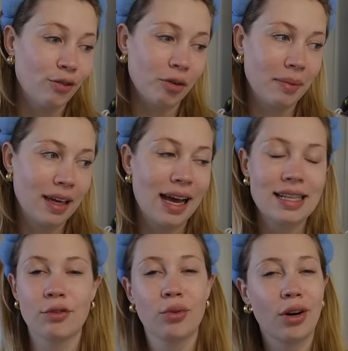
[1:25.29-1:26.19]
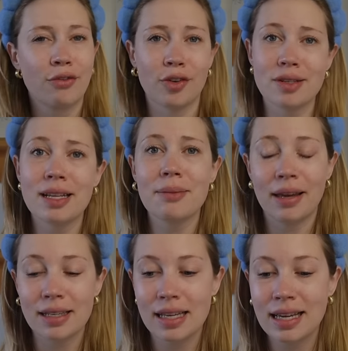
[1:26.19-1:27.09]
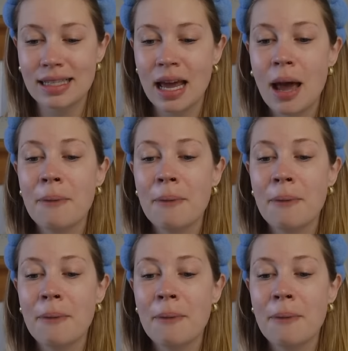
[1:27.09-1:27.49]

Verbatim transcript: for me as if we're on a first name basis.